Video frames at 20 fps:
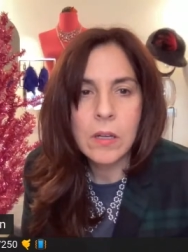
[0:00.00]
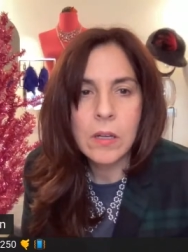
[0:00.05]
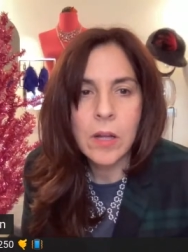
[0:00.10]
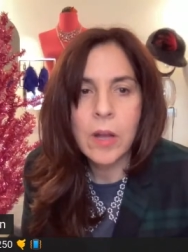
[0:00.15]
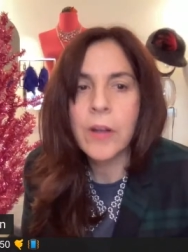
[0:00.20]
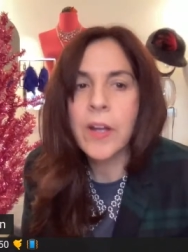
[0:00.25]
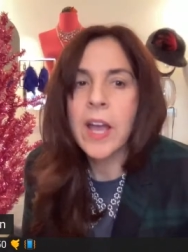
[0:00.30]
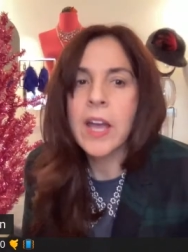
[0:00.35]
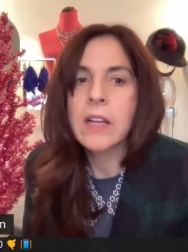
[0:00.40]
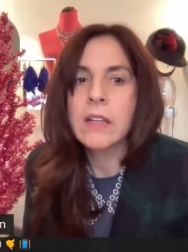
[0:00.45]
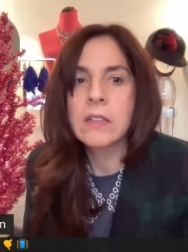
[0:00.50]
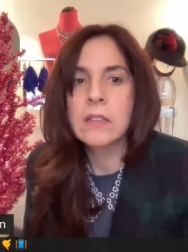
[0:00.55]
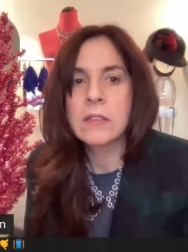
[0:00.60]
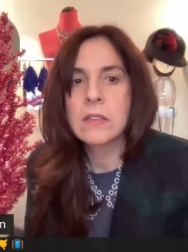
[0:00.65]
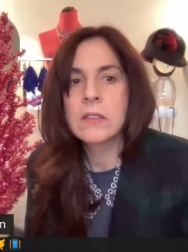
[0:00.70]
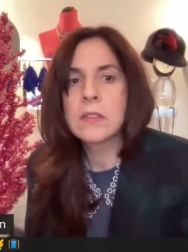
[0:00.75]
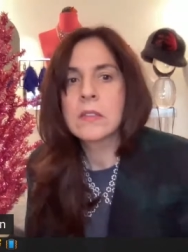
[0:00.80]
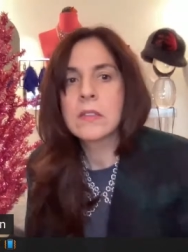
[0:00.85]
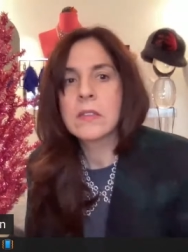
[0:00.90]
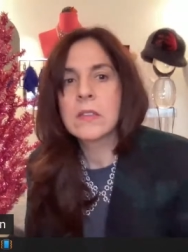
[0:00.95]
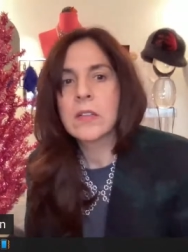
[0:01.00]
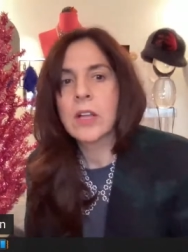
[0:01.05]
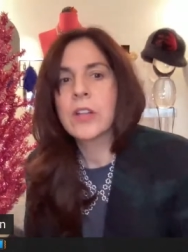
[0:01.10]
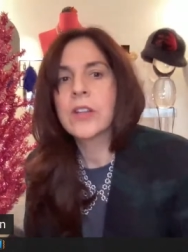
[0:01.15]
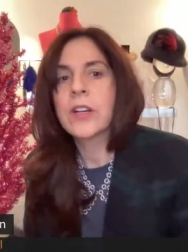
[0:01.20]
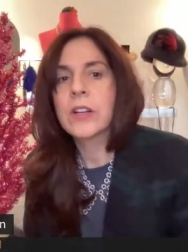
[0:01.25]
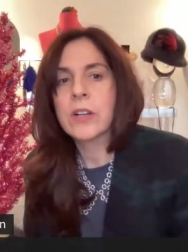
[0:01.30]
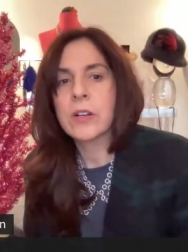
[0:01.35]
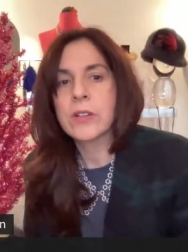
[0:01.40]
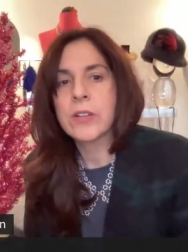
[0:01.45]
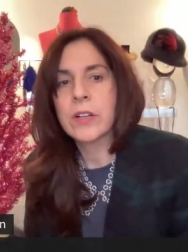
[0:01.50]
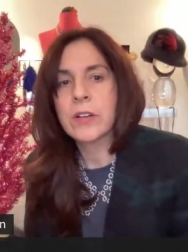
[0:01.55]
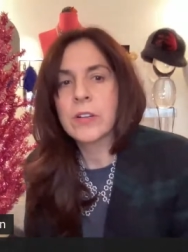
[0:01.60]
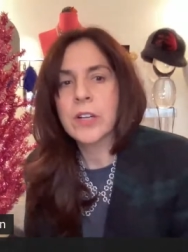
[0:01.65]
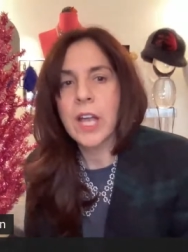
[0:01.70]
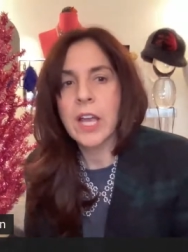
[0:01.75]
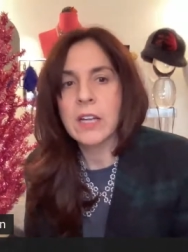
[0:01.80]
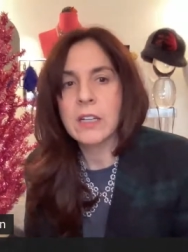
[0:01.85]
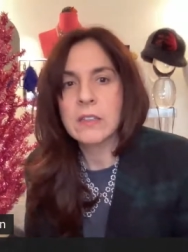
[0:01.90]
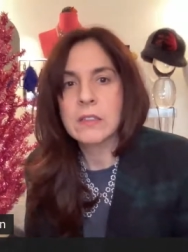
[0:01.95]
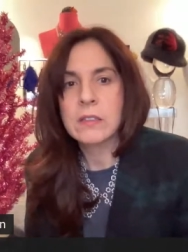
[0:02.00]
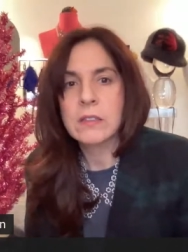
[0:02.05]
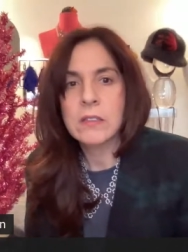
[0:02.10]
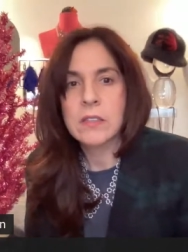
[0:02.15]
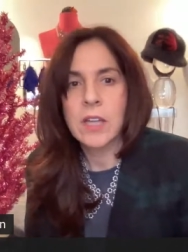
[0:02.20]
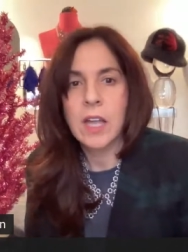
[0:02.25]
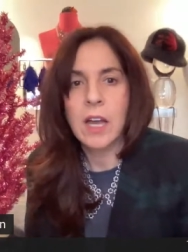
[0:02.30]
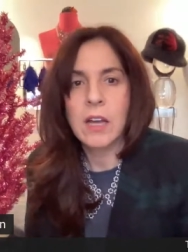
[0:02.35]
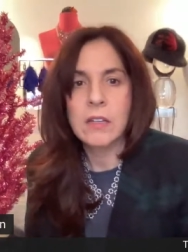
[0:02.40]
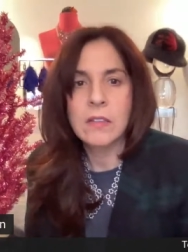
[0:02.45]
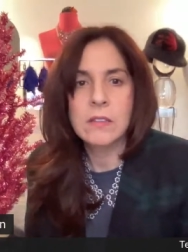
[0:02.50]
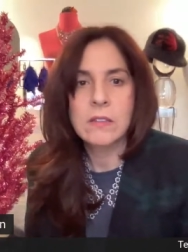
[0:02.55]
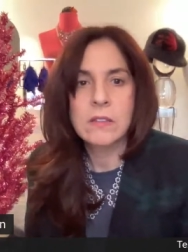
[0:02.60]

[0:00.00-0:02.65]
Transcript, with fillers: Okay. No, they're they're okay. Yeah.